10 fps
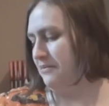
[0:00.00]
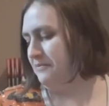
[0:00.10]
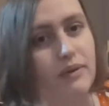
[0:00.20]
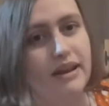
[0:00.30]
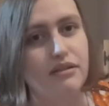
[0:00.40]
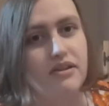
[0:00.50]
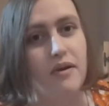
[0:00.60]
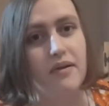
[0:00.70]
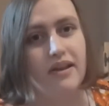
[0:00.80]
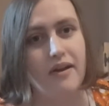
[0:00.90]
When I said
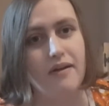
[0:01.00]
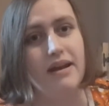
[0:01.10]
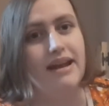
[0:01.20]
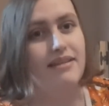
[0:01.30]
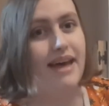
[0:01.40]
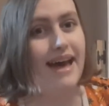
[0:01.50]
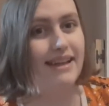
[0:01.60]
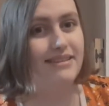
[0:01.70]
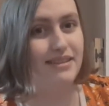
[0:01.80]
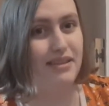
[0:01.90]
earlier
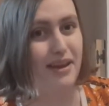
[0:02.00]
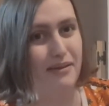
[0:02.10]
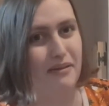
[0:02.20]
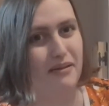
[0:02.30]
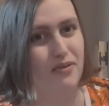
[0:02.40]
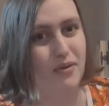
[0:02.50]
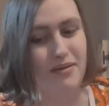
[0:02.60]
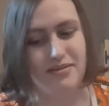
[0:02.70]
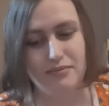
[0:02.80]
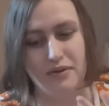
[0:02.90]
that the other
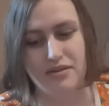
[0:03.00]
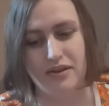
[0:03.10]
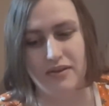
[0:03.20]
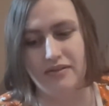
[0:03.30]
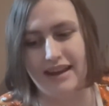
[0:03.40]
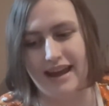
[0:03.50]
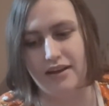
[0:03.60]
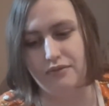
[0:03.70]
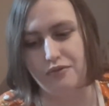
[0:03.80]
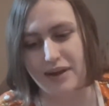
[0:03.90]
one was the only one I
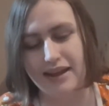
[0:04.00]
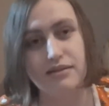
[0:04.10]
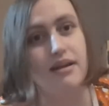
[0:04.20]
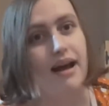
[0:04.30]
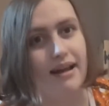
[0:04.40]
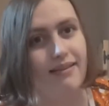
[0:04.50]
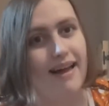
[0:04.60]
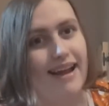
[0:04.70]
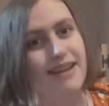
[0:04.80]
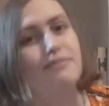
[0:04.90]
had with wings, I
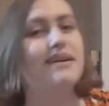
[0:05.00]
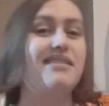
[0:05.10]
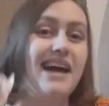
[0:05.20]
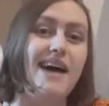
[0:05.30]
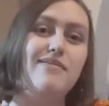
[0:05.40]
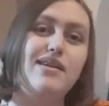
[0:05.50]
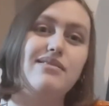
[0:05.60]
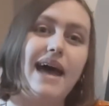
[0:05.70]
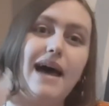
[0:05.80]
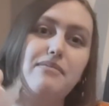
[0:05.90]
lied, because I have this
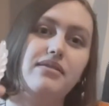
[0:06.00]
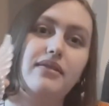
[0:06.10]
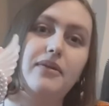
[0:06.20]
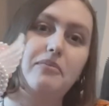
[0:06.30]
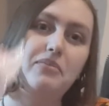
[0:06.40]
absolute